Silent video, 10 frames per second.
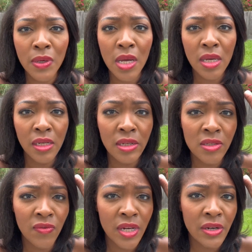Uh, it looks
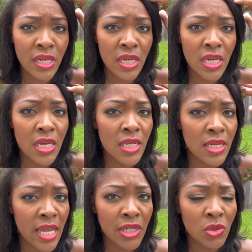very
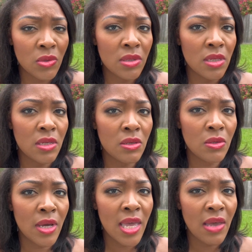natural still.
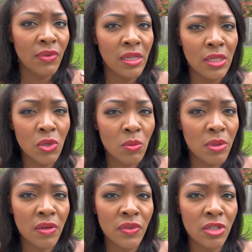I have a little
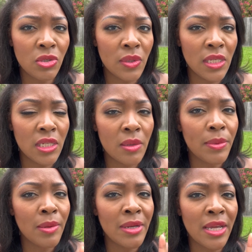bit of a dewy look, but
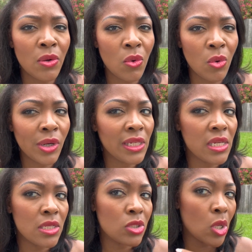I'm not
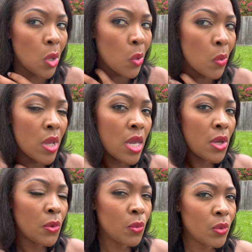oily. So
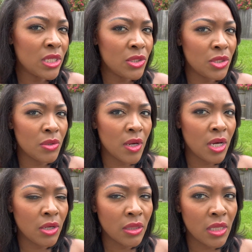what do you
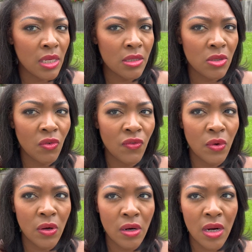all think so
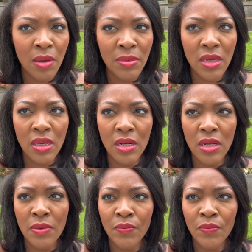far? I mean,